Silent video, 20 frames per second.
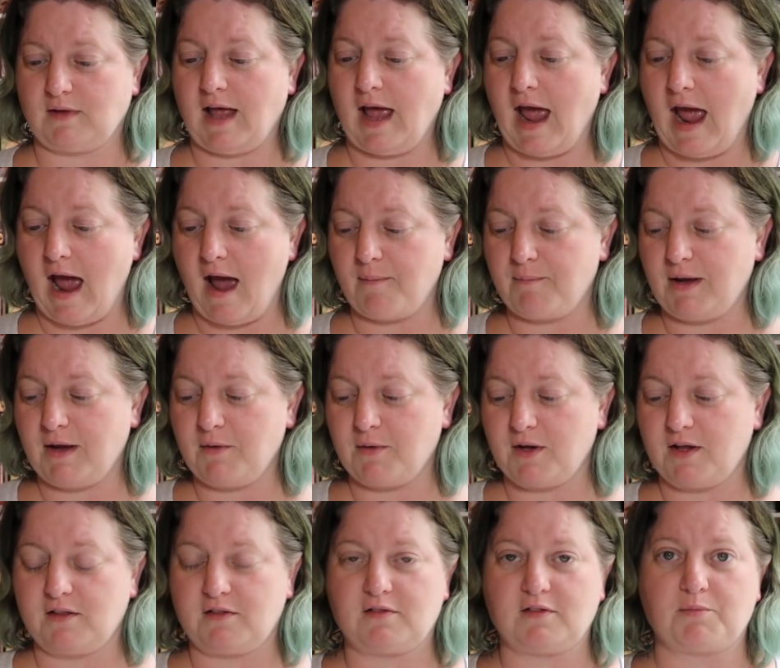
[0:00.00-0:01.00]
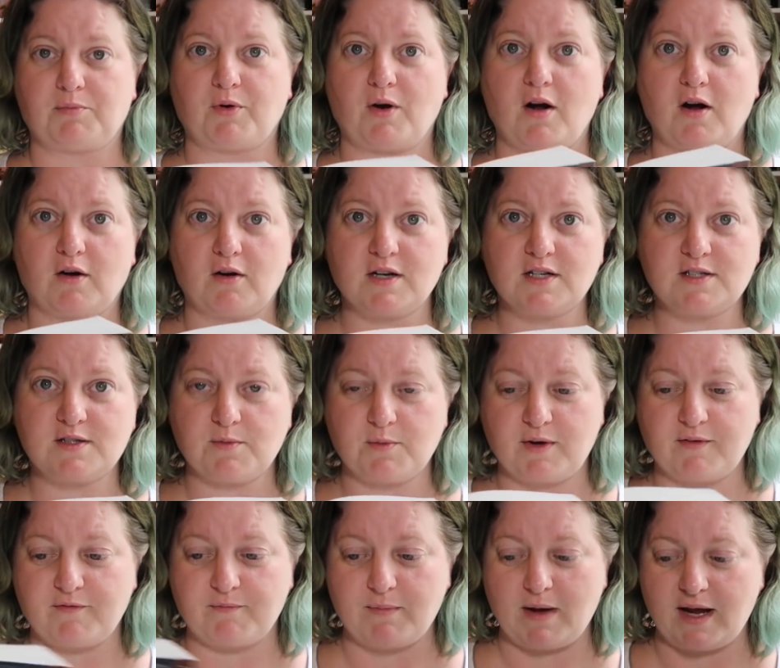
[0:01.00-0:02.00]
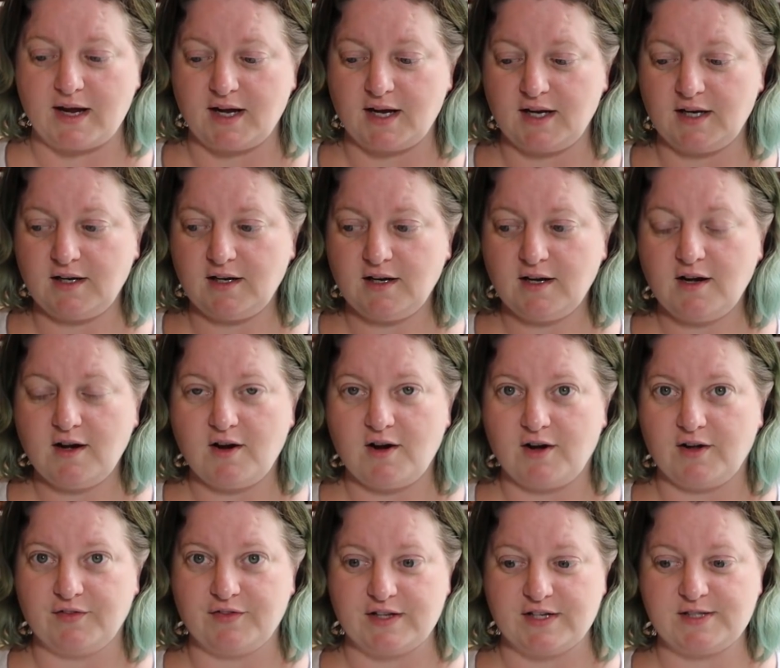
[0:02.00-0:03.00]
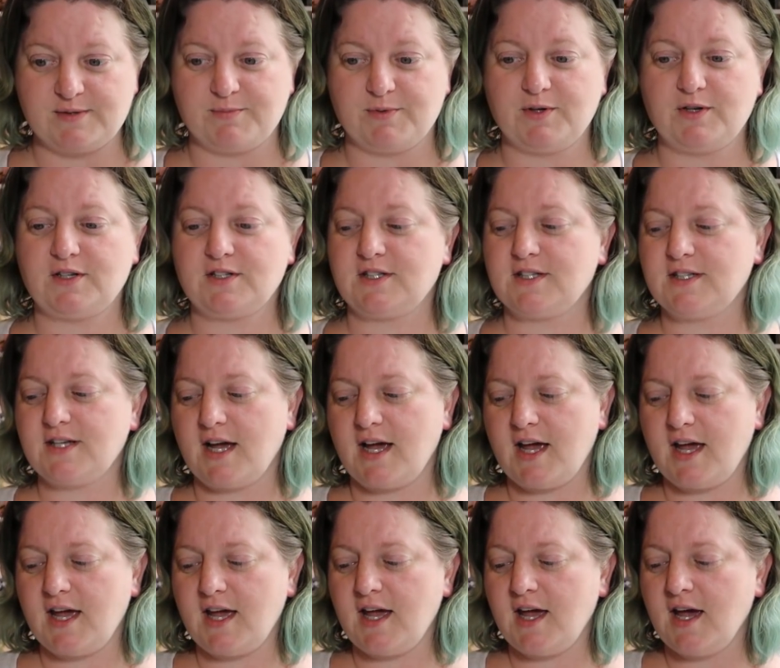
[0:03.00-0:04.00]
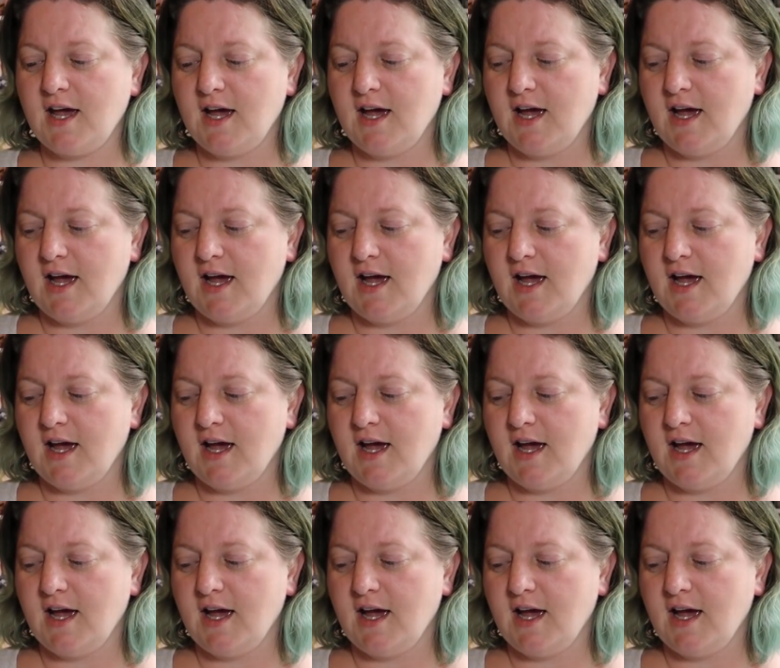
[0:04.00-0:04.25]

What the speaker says: happy with the progress that we've made on this book today.